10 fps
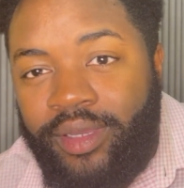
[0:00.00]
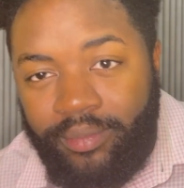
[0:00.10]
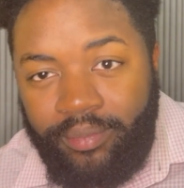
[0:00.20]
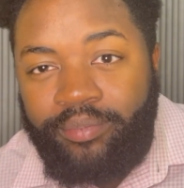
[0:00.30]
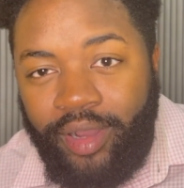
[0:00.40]

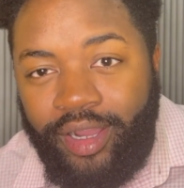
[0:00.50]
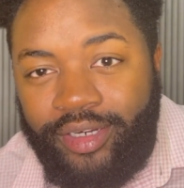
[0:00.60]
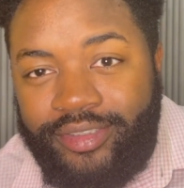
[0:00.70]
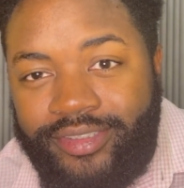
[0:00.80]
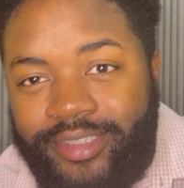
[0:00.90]

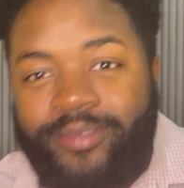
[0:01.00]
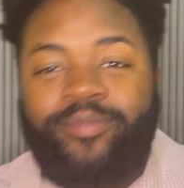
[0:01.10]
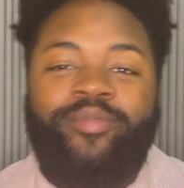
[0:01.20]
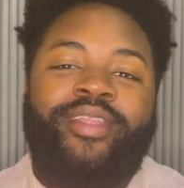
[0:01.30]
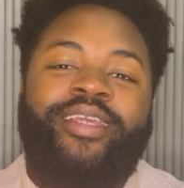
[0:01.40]
Bars.
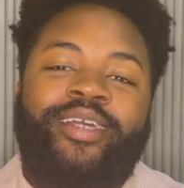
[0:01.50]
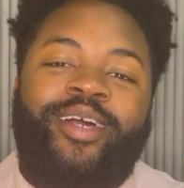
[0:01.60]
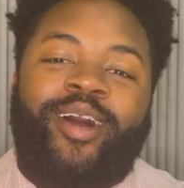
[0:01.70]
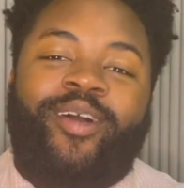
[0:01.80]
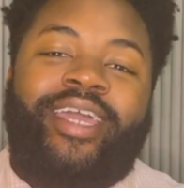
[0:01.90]

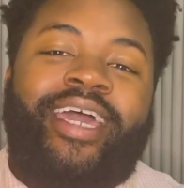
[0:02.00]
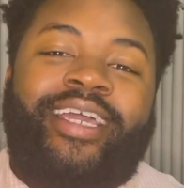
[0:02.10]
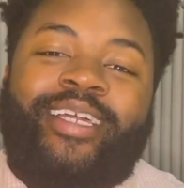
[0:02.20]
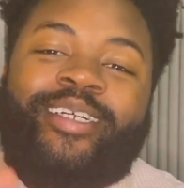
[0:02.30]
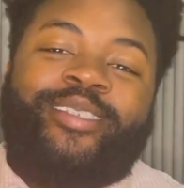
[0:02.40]
Okay,
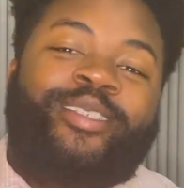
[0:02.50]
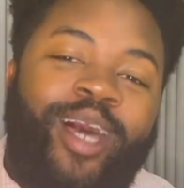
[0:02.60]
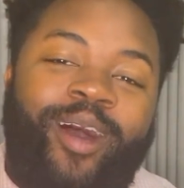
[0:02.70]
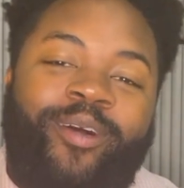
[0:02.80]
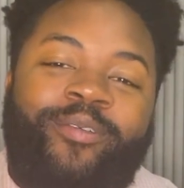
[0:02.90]

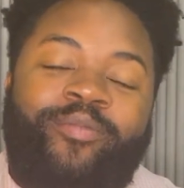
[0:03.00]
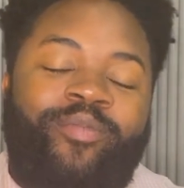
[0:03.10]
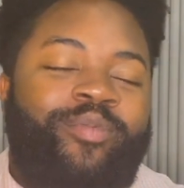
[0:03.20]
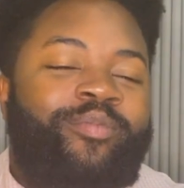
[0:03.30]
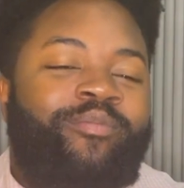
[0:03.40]
so
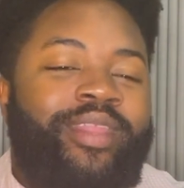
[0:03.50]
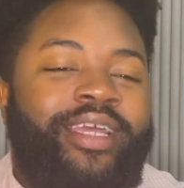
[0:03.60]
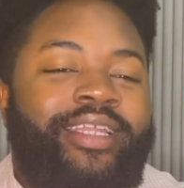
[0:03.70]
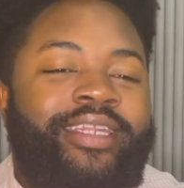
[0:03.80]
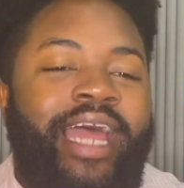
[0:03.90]

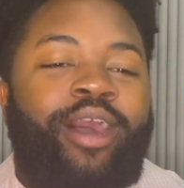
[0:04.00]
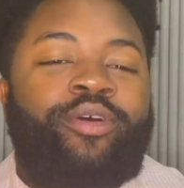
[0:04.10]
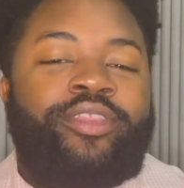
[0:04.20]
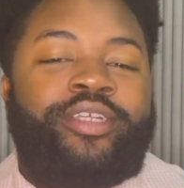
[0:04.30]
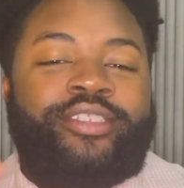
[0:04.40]
now
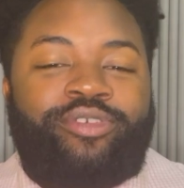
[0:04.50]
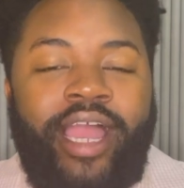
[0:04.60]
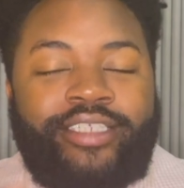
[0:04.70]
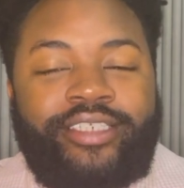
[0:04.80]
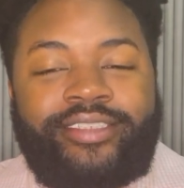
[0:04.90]
the
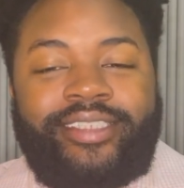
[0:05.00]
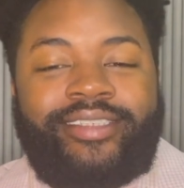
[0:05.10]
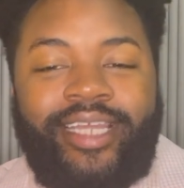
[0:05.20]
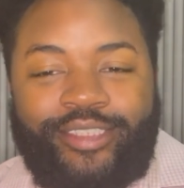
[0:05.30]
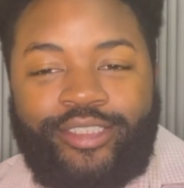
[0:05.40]
direction is
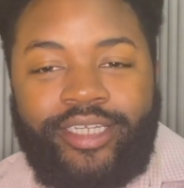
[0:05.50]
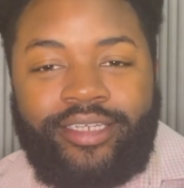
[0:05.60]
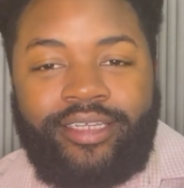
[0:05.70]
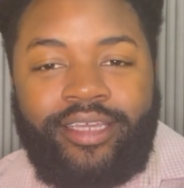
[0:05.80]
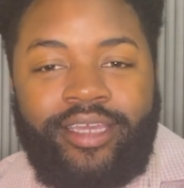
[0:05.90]

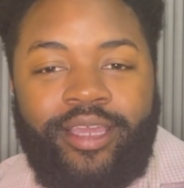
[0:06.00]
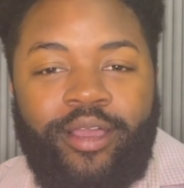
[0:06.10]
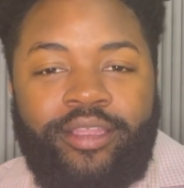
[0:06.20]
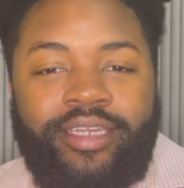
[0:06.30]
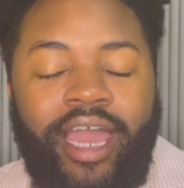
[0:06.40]
intention.
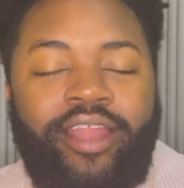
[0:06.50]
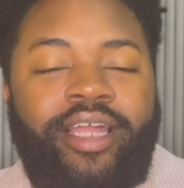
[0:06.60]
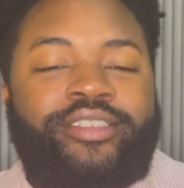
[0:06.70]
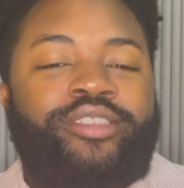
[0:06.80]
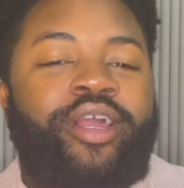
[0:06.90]
Now
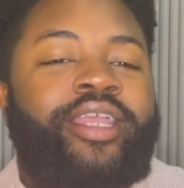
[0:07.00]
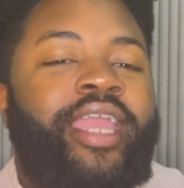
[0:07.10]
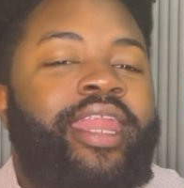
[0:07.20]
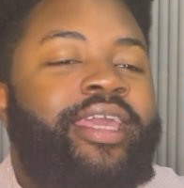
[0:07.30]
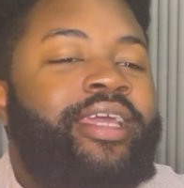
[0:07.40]
let's start
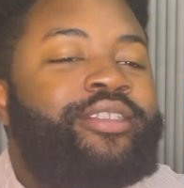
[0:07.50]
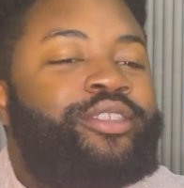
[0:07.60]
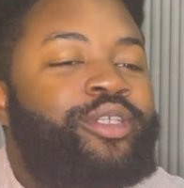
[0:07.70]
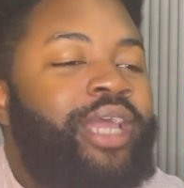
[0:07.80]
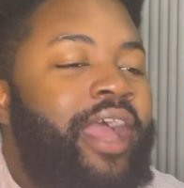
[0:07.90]
getting
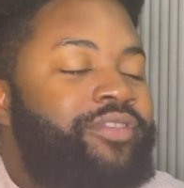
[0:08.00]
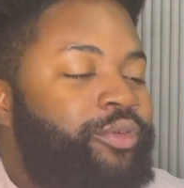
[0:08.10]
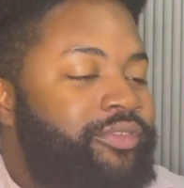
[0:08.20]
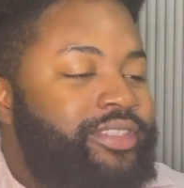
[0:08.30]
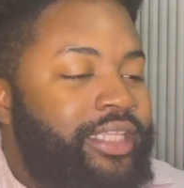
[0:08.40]
into, after
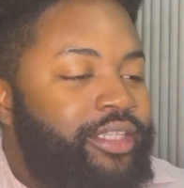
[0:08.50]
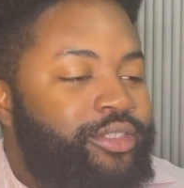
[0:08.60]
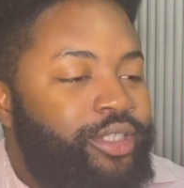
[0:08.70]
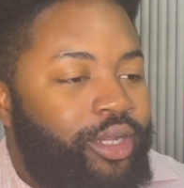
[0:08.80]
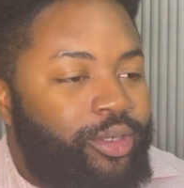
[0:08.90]
we've set the
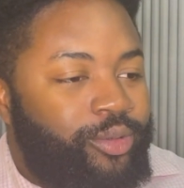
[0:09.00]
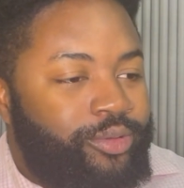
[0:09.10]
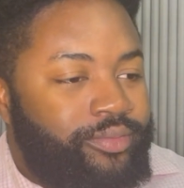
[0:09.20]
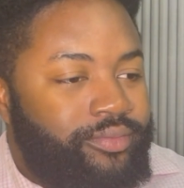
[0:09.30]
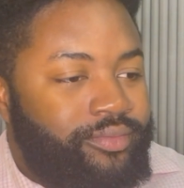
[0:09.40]

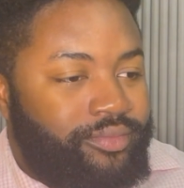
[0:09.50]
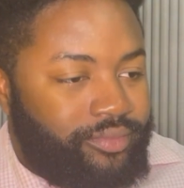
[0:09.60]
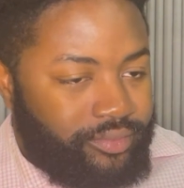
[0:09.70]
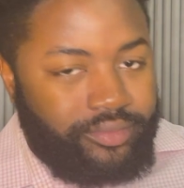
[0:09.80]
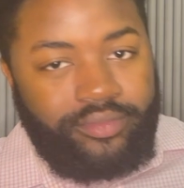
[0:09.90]
tone,
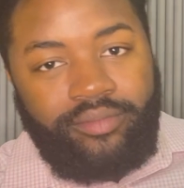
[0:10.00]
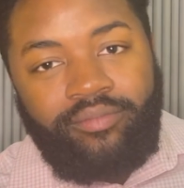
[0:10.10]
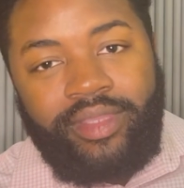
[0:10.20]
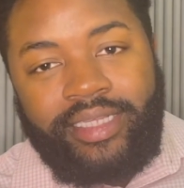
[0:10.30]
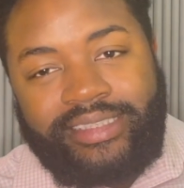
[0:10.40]

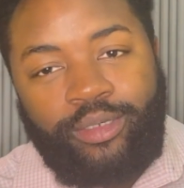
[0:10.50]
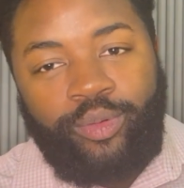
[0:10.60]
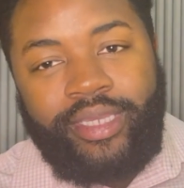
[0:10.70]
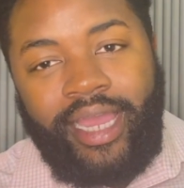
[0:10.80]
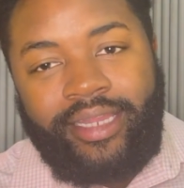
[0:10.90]
let's see what we
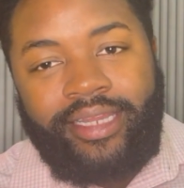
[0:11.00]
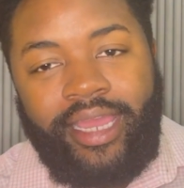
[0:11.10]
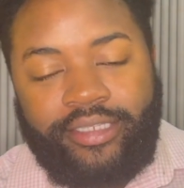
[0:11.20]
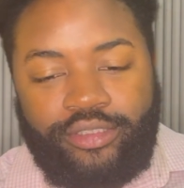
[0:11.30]
got next.